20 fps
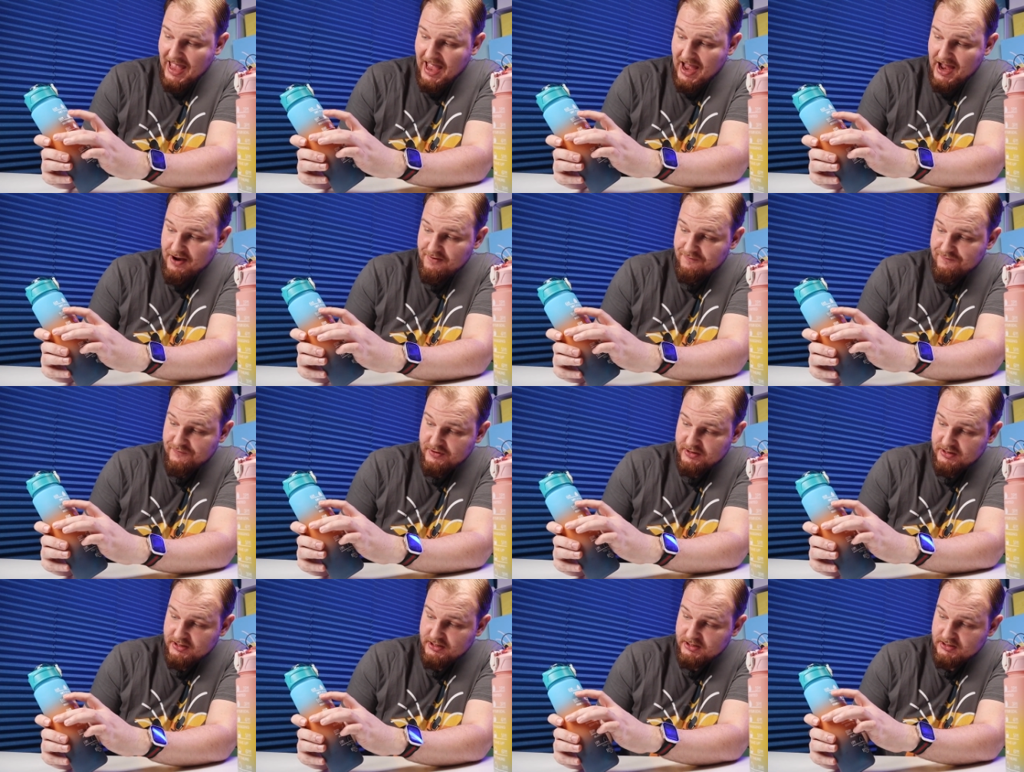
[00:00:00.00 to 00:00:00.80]

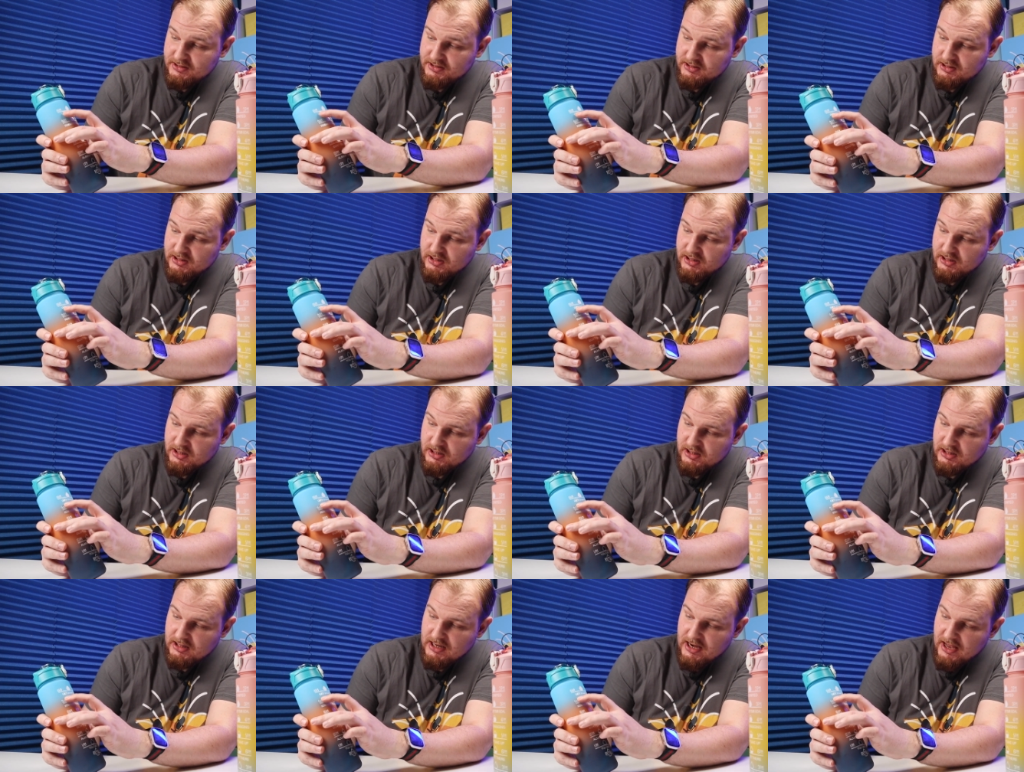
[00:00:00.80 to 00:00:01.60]
Every
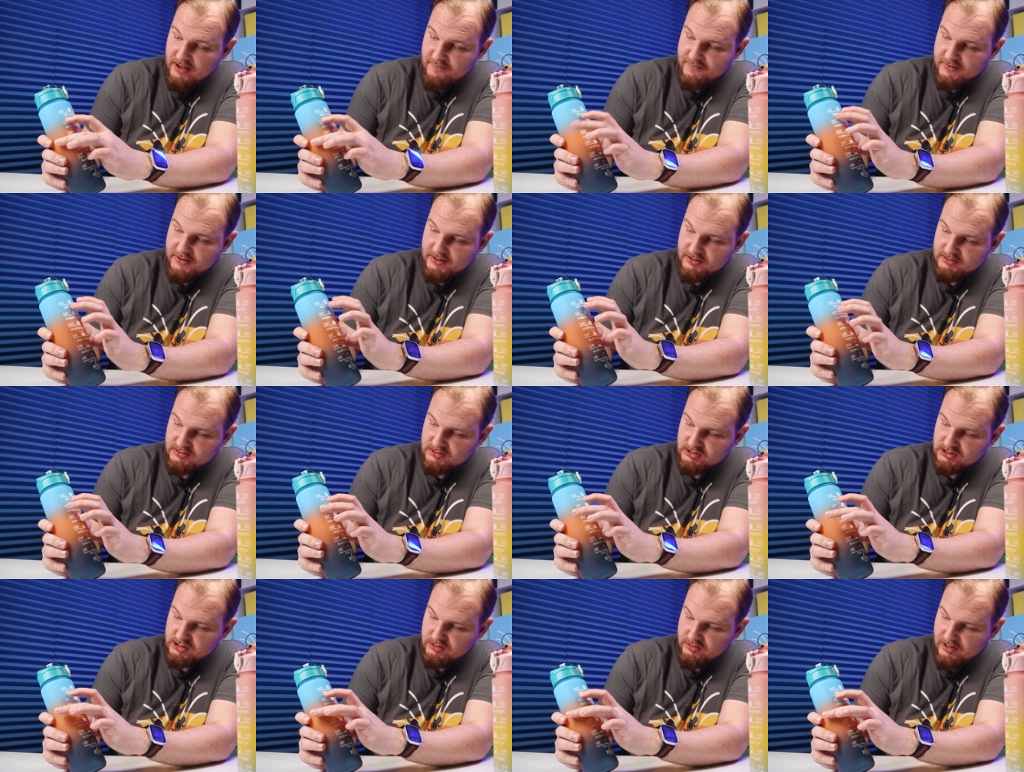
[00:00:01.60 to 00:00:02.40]
level,
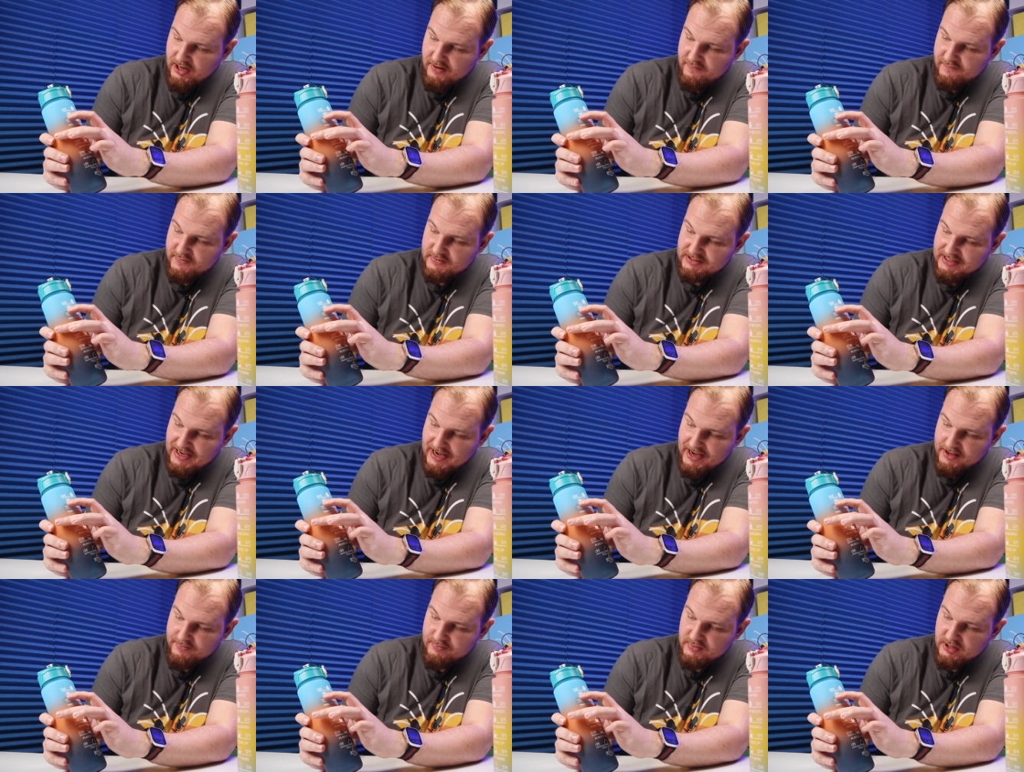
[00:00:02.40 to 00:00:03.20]
so every
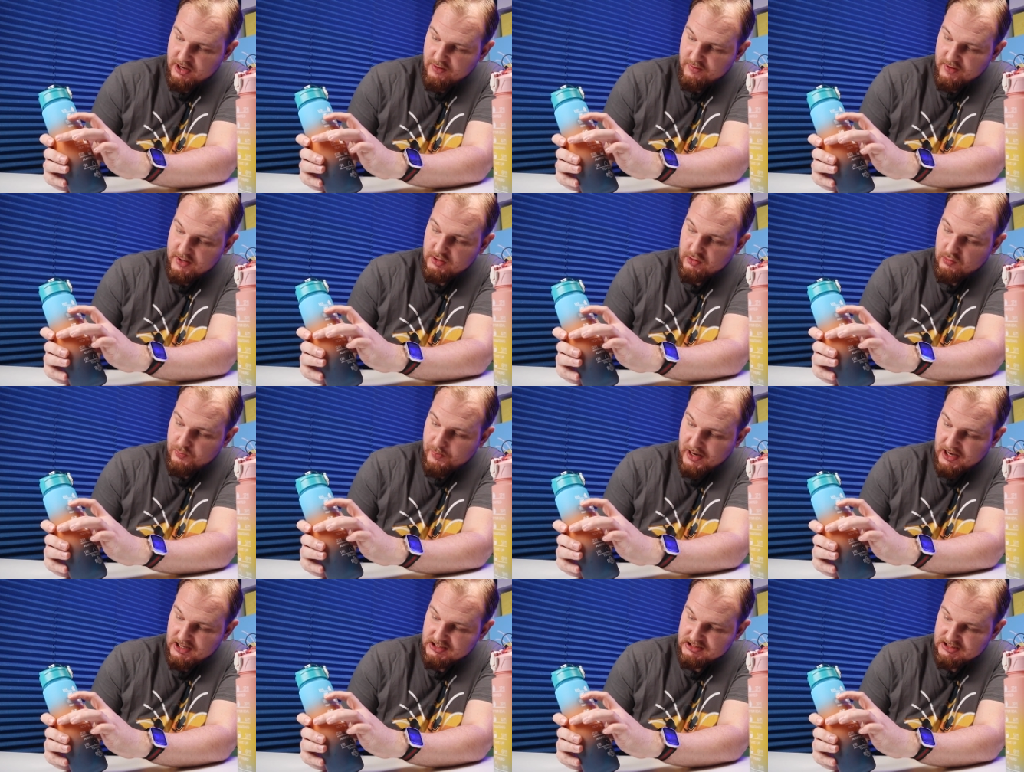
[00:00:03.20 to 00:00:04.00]
time when you
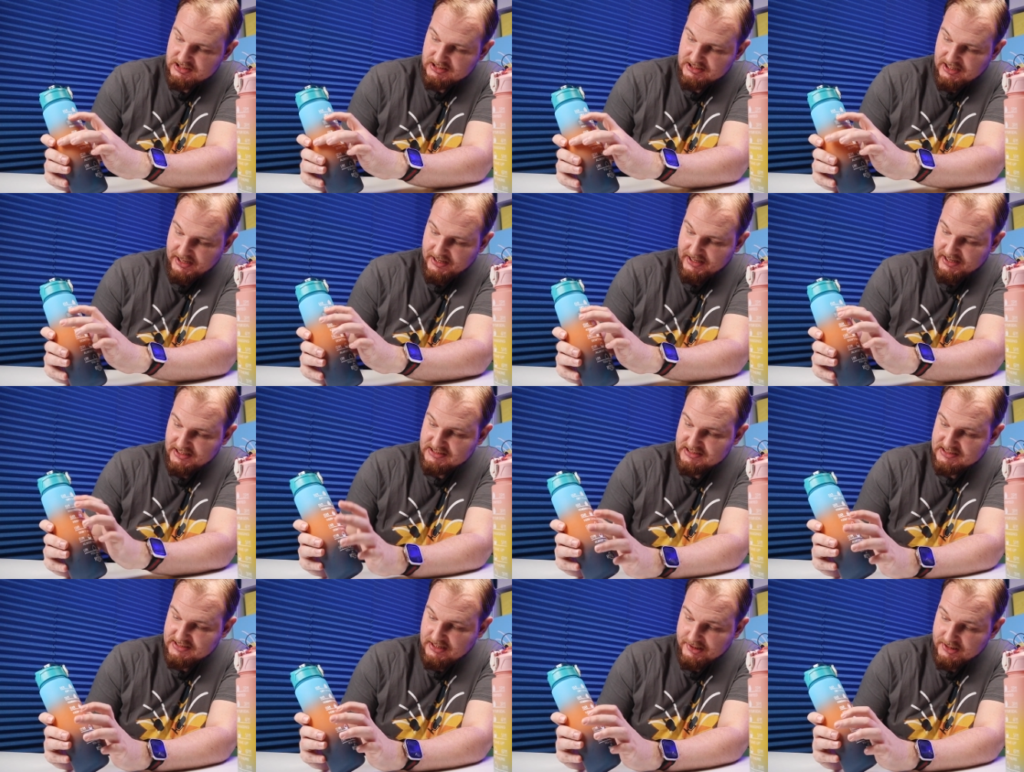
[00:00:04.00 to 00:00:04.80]
pass, it's like get
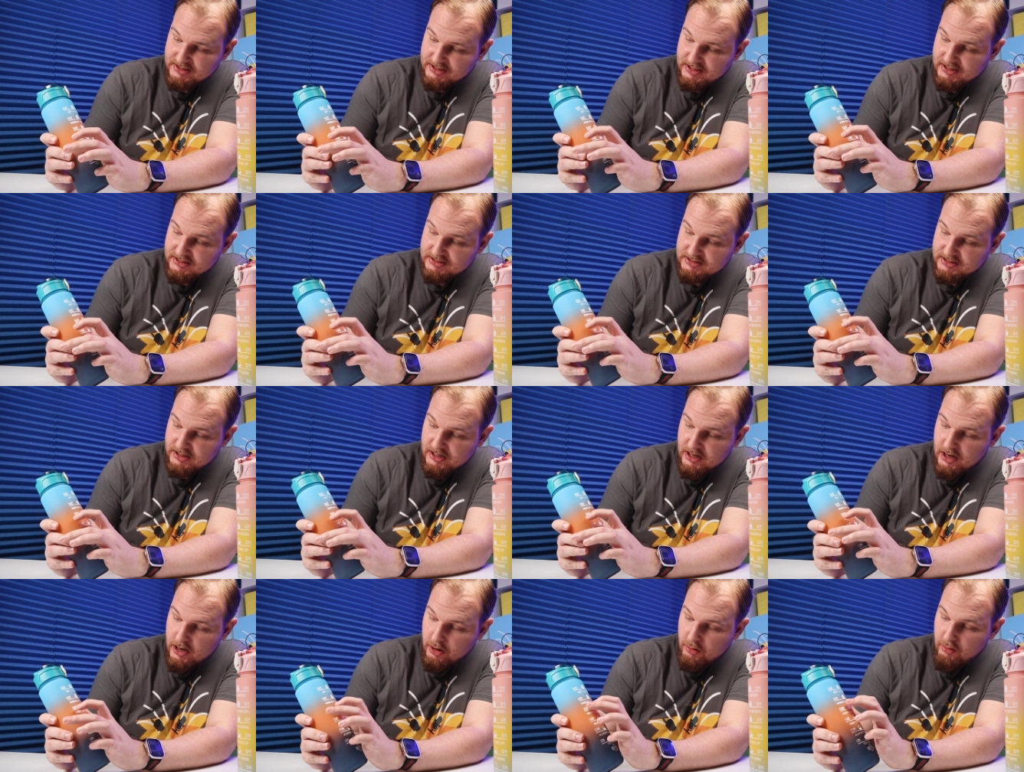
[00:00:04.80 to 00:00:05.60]
started,
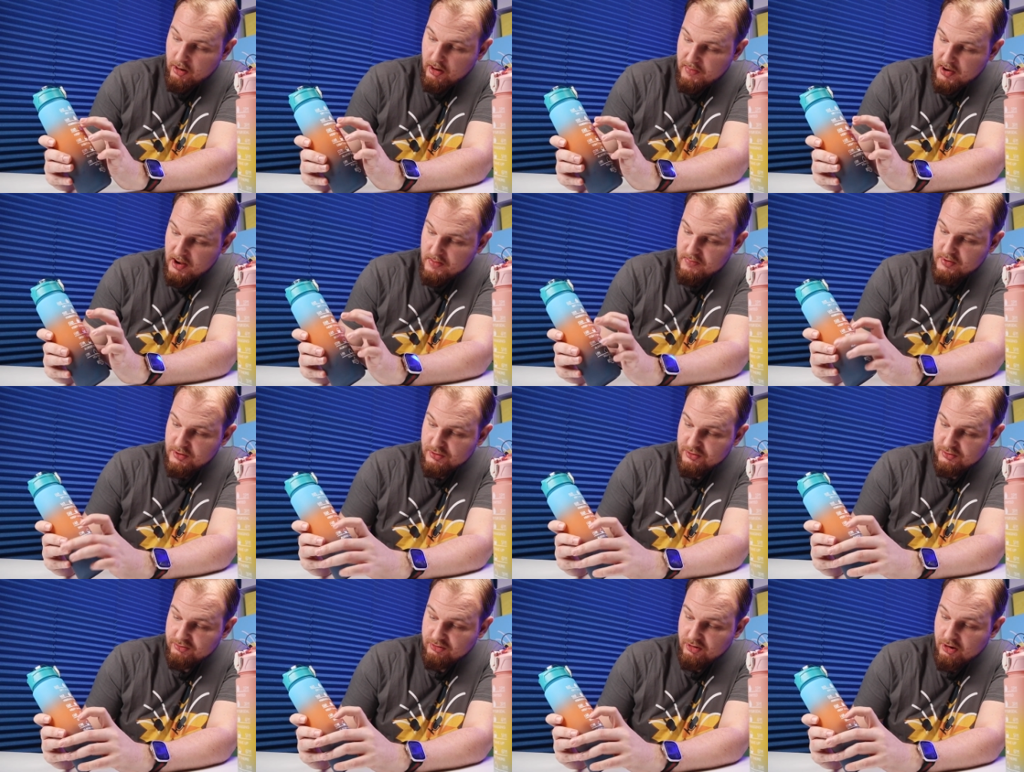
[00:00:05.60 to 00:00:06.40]
remember
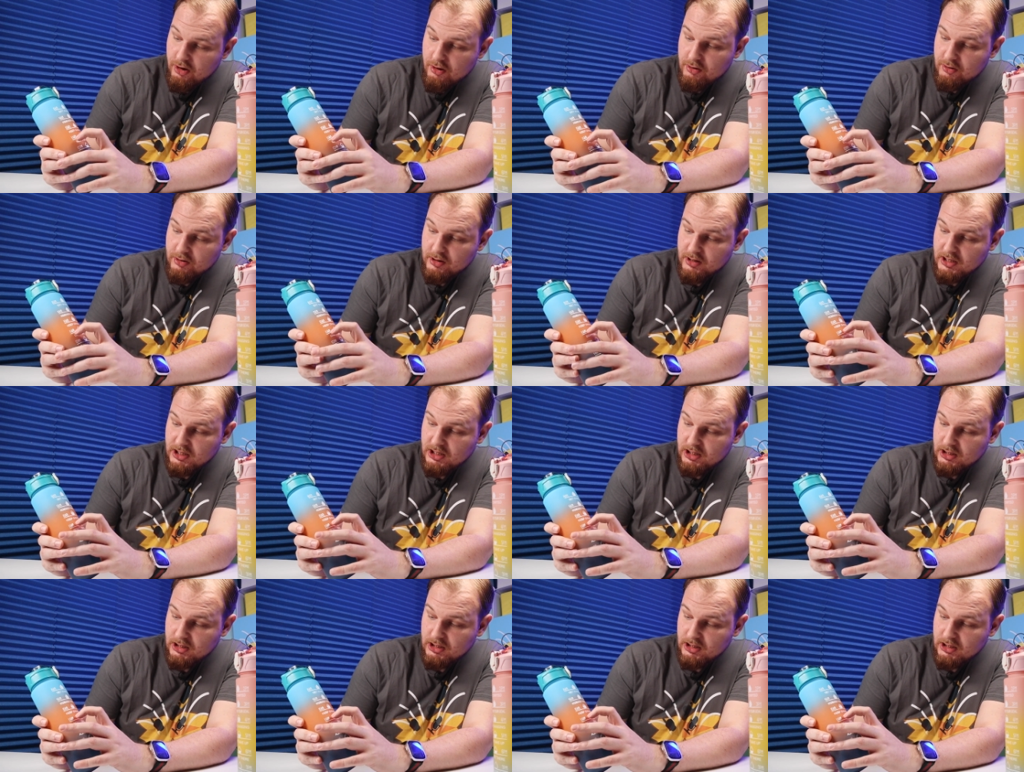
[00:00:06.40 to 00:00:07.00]
your goal,